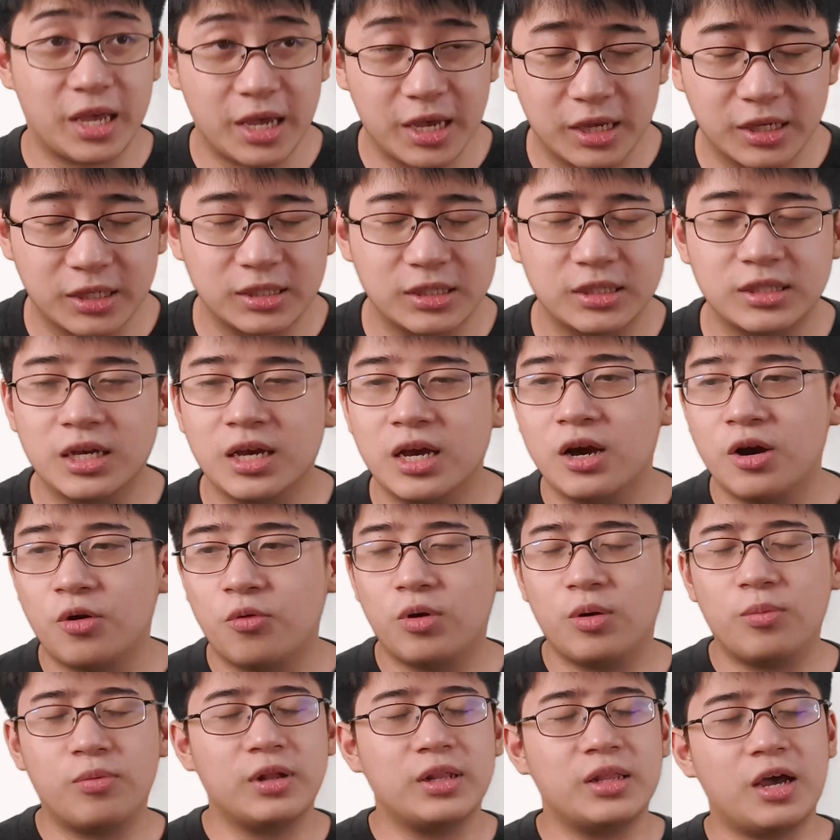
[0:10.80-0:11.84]
is,
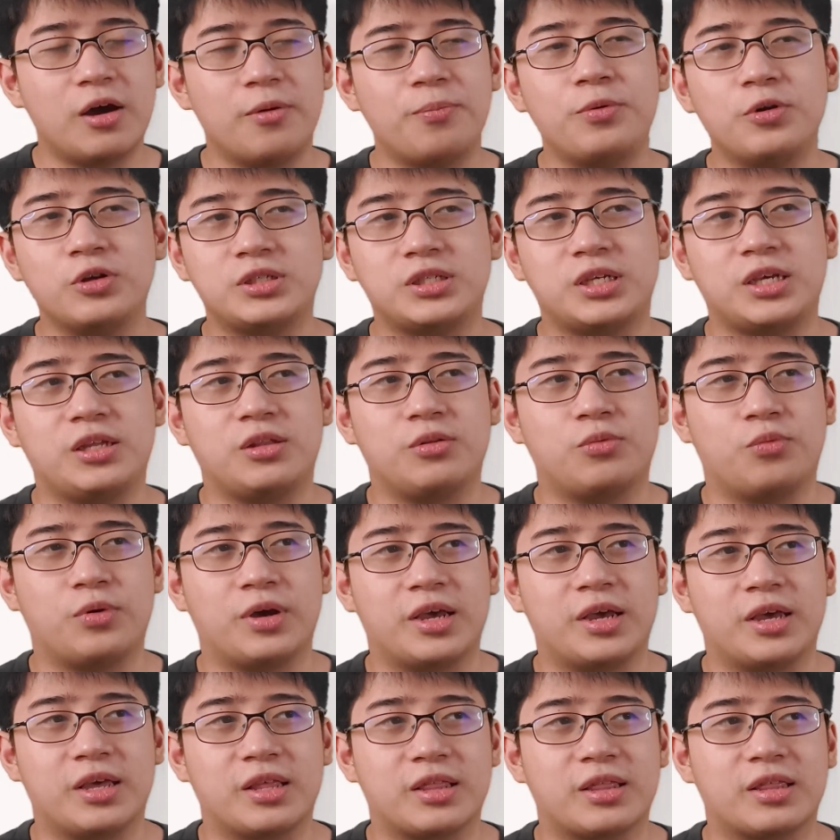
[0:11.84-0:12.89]
we will now proceed
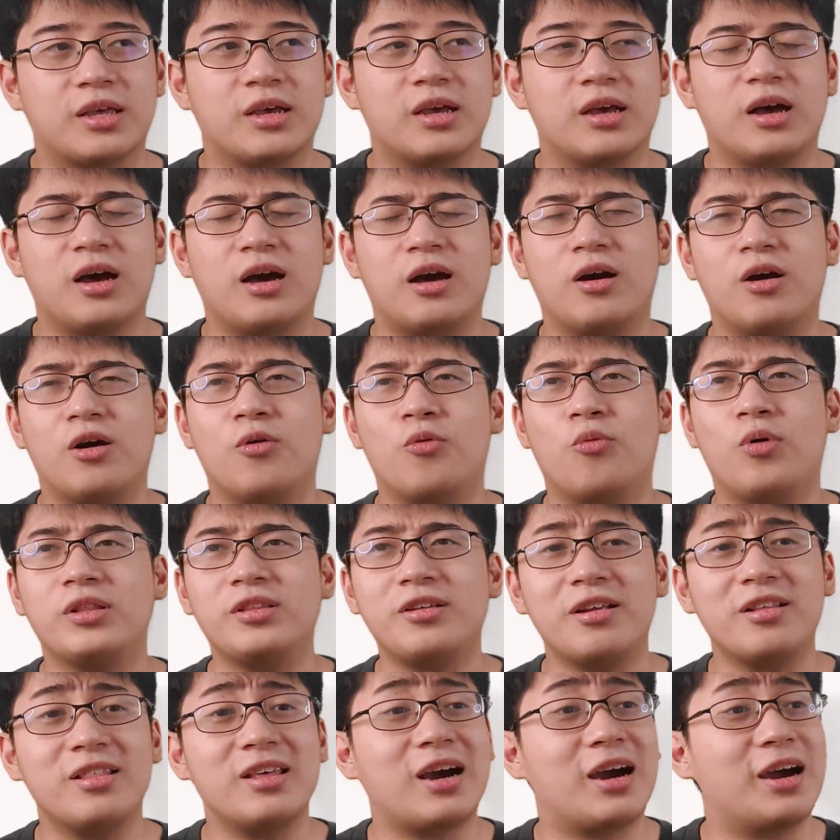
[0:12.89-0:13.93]
with what
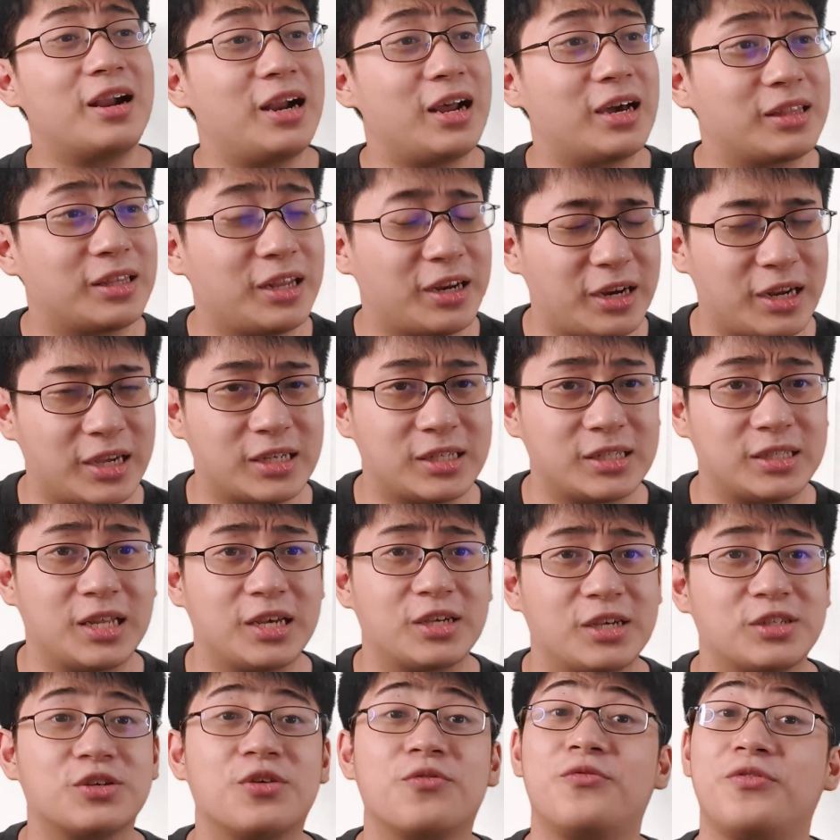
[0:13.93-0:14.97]
are the
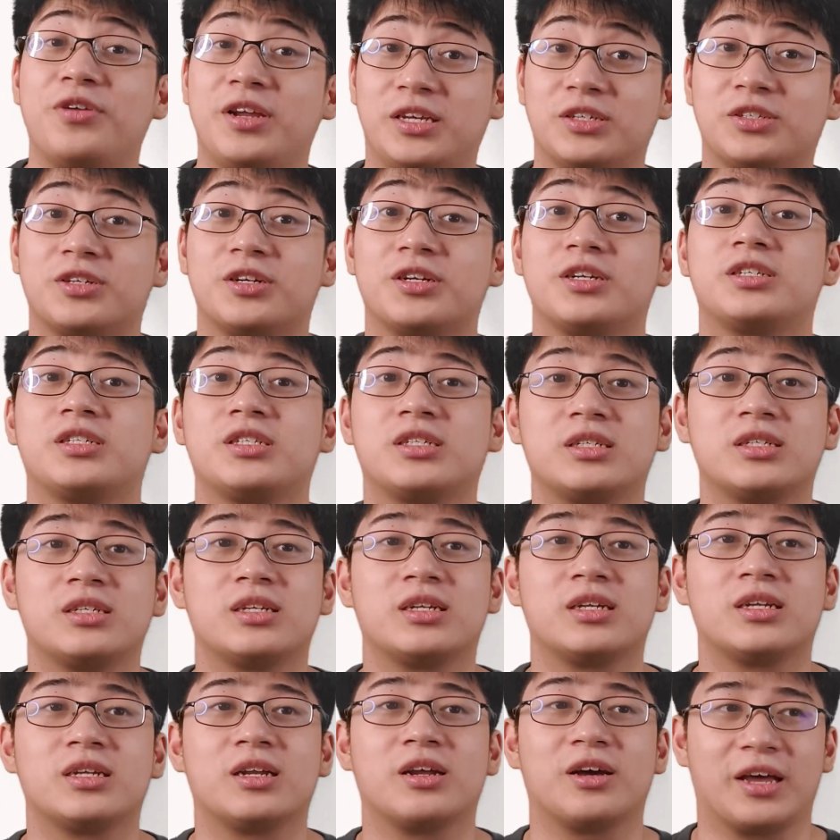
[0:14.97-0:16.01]
characteristics of research.
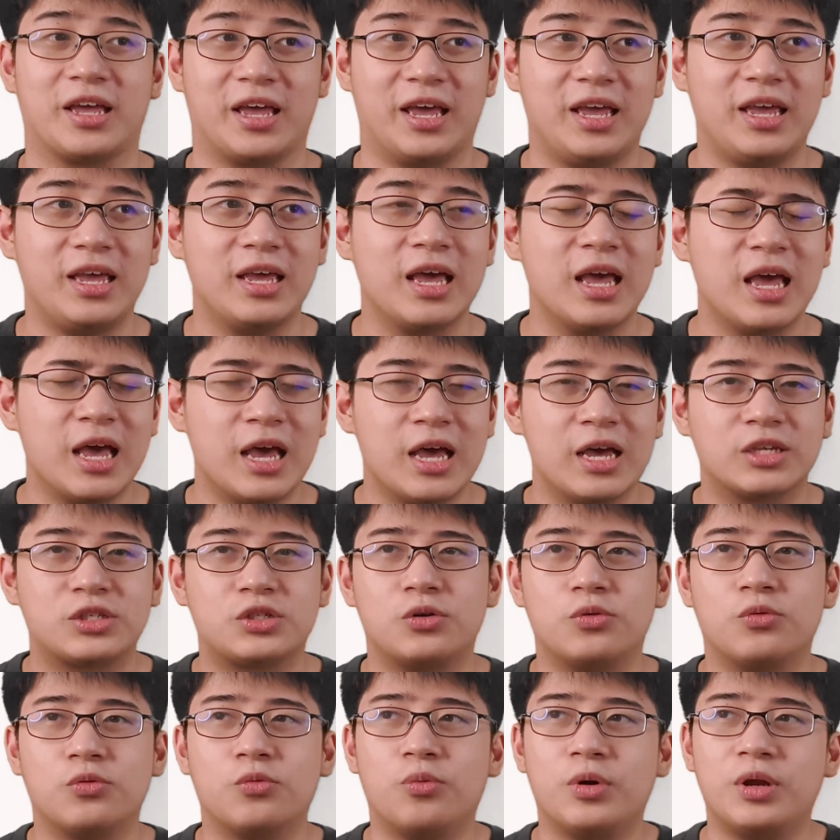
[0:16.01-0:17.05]
Okay?
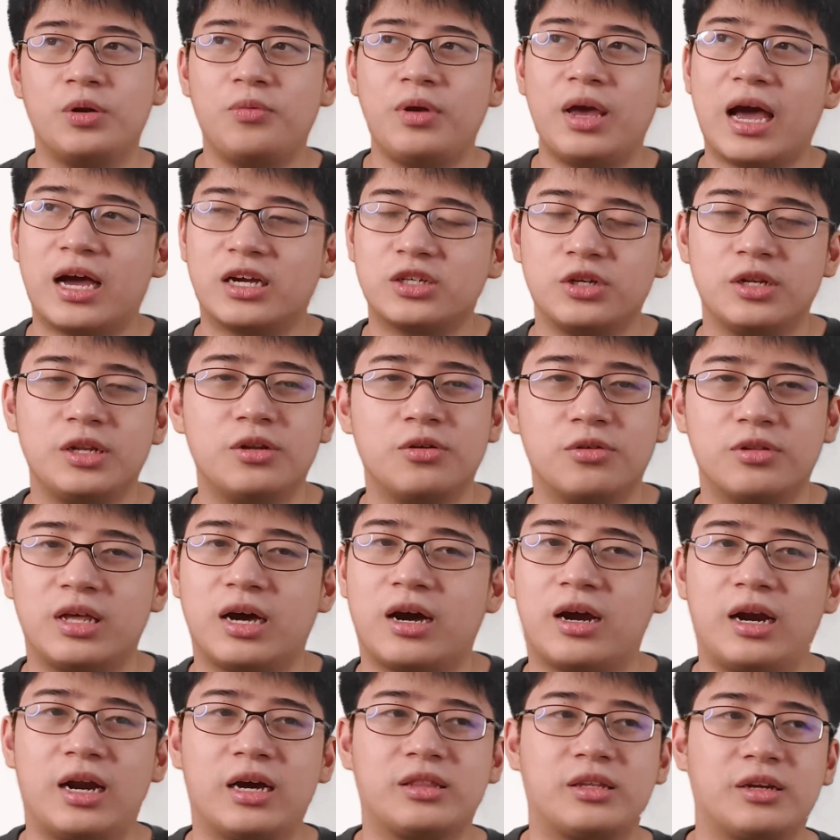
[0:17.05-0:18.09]
So when we actually know the
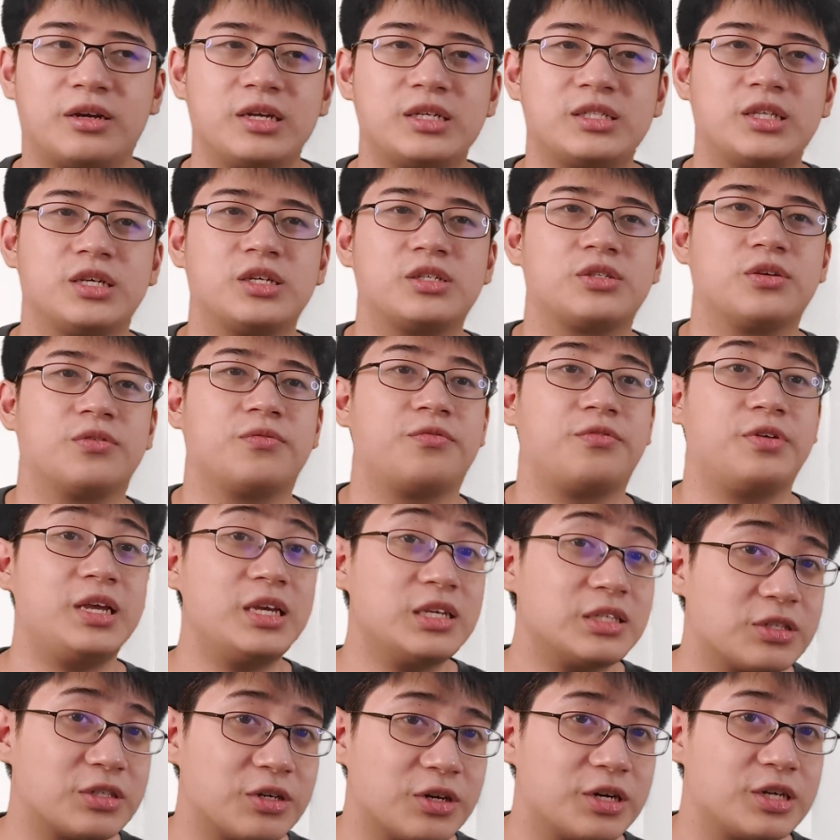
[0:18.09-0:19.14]
characteristics of
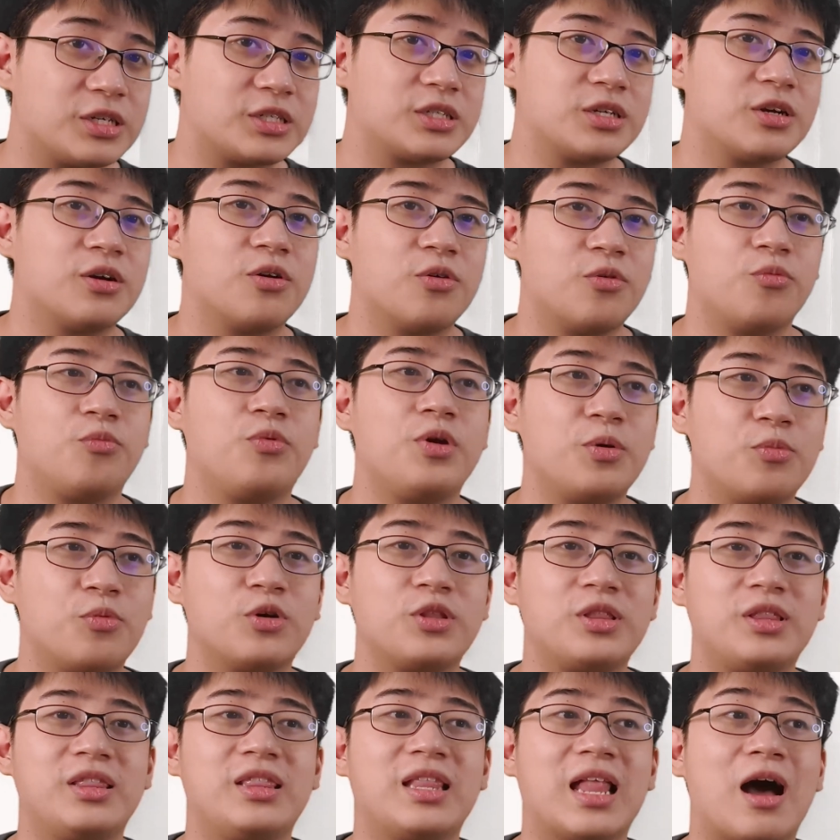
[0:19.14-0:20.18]
research, we
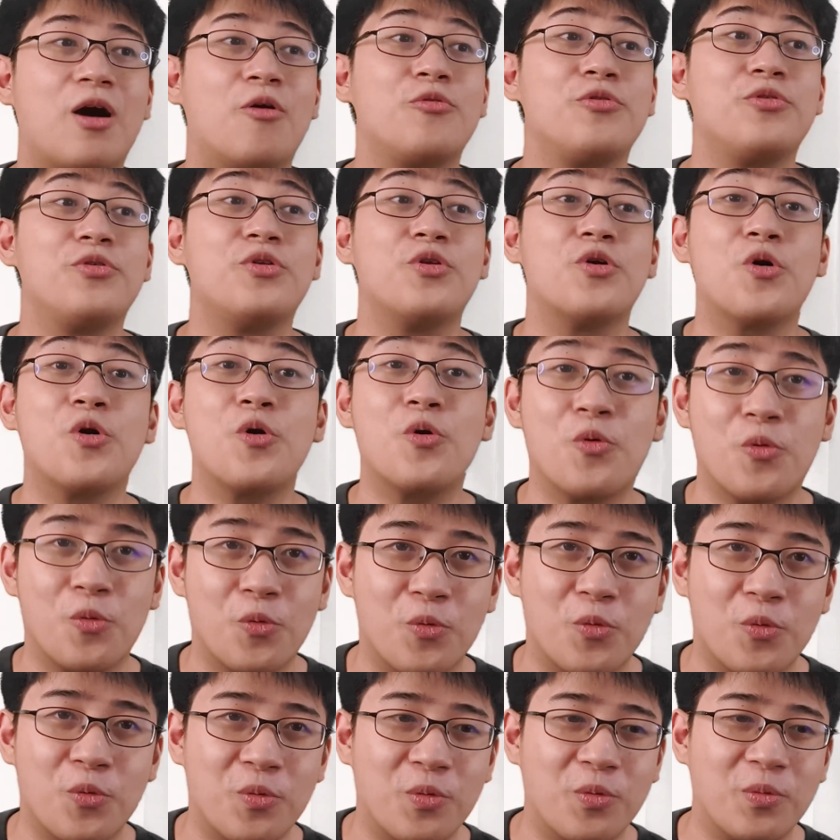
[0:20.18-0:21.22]
would now know,
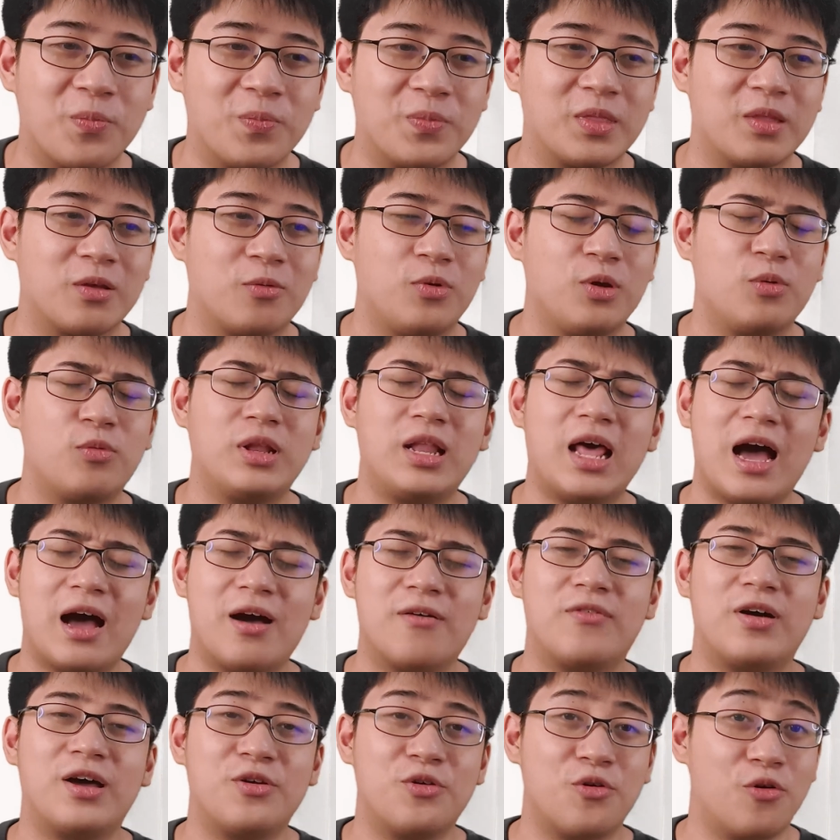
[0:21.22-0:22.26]
we would
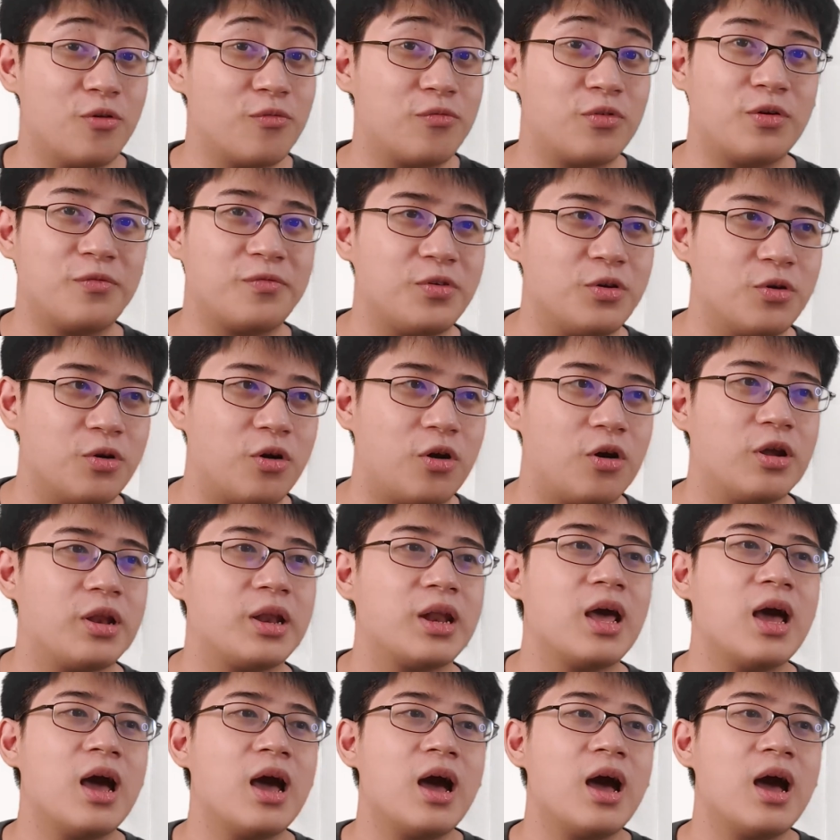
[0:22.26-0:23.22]
have an overview on